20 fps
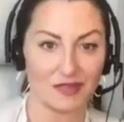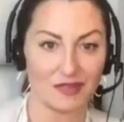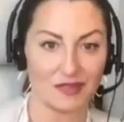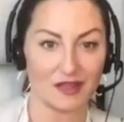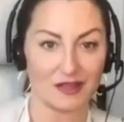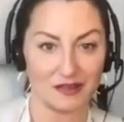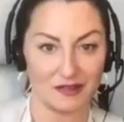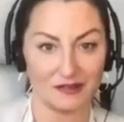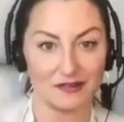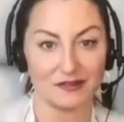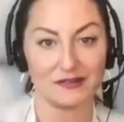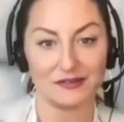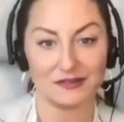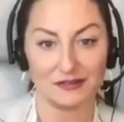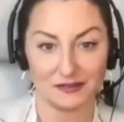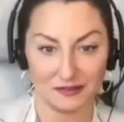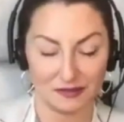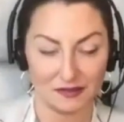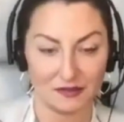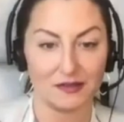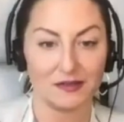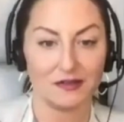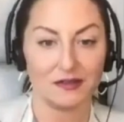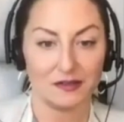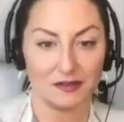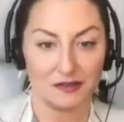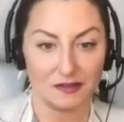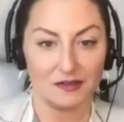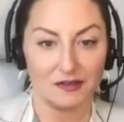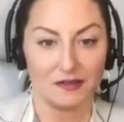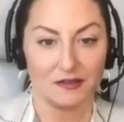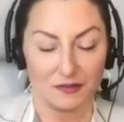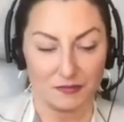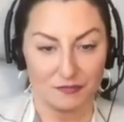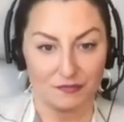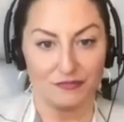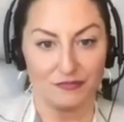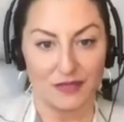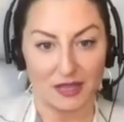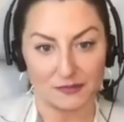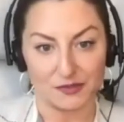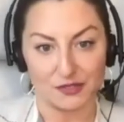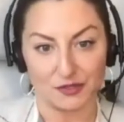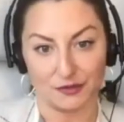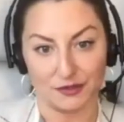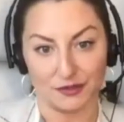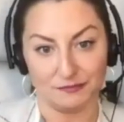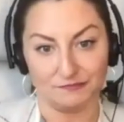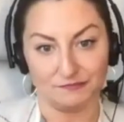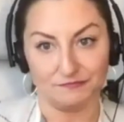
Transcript: extraordinary times. So we have to be very,